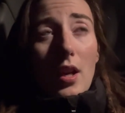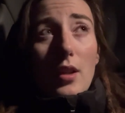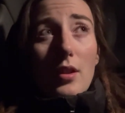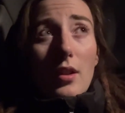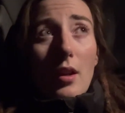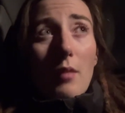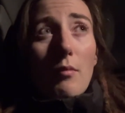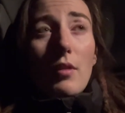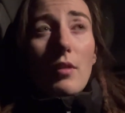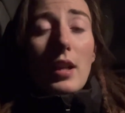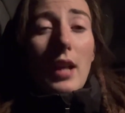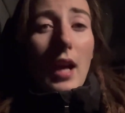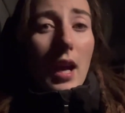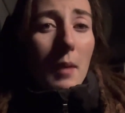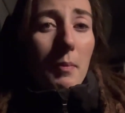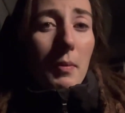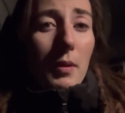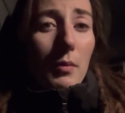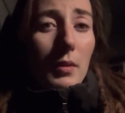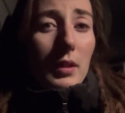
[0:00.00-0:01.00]
So I'm really
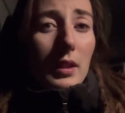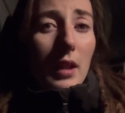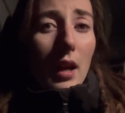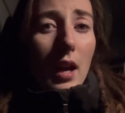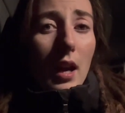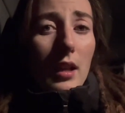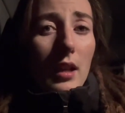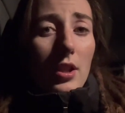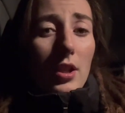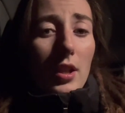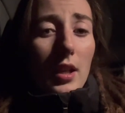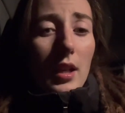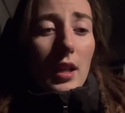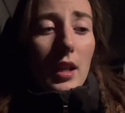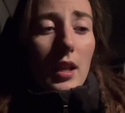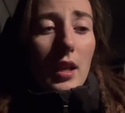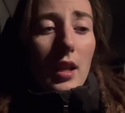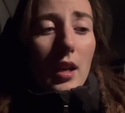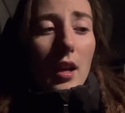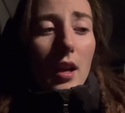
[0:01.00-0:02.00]
happy with that,
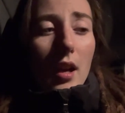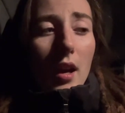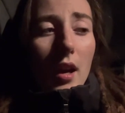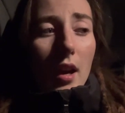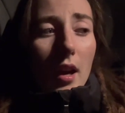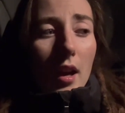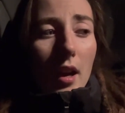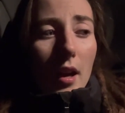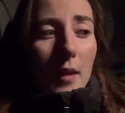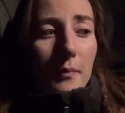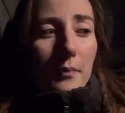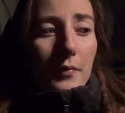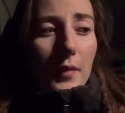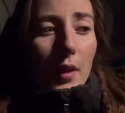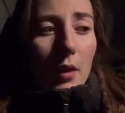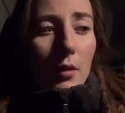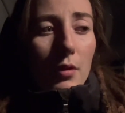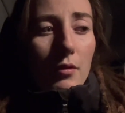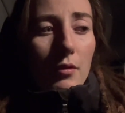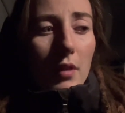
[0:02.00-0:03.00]
actually.
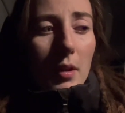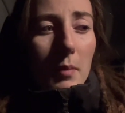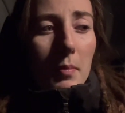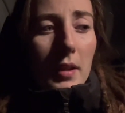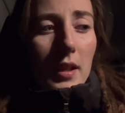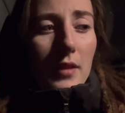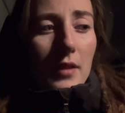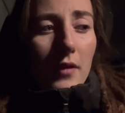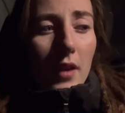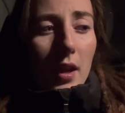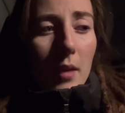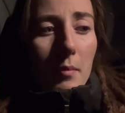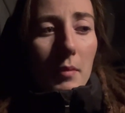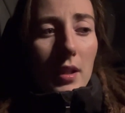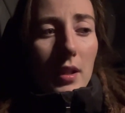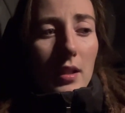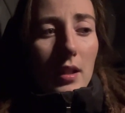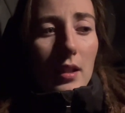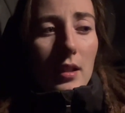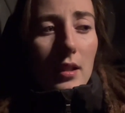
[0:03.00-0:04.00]
I was really pleased for him.
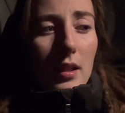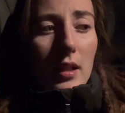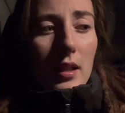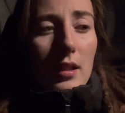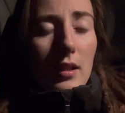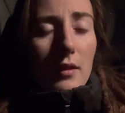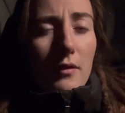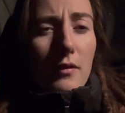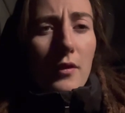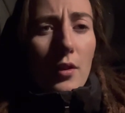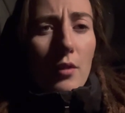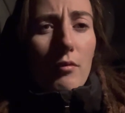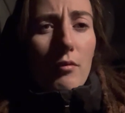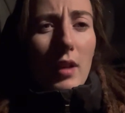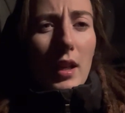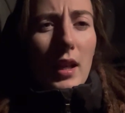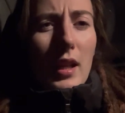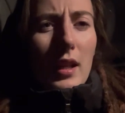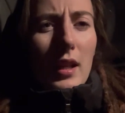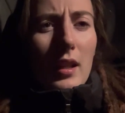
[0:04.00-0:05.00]
It did feel
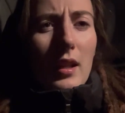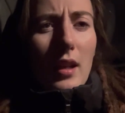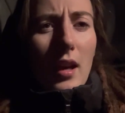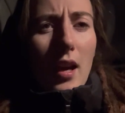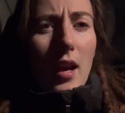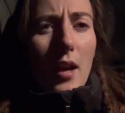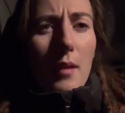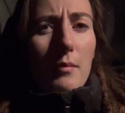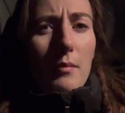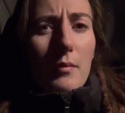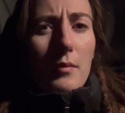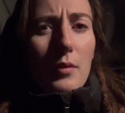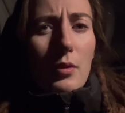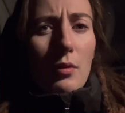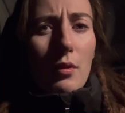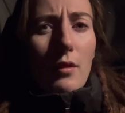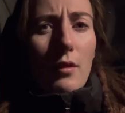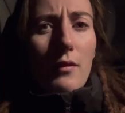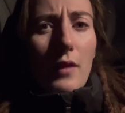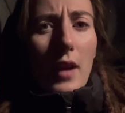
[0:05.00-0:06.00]
really
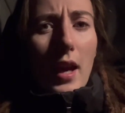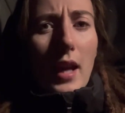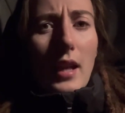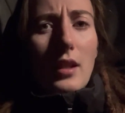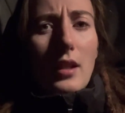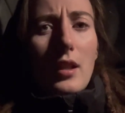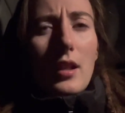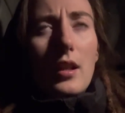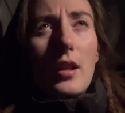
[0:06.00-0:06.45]
sort of like,